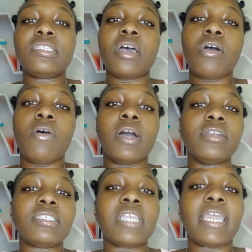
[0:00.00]
So
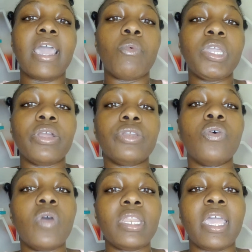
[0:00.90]
understand that when you're
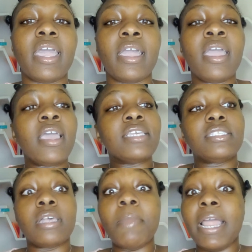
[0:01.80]
doing that,
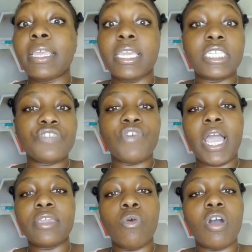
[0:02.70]
somebody can just
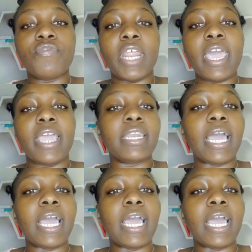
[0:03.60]
find you off of that.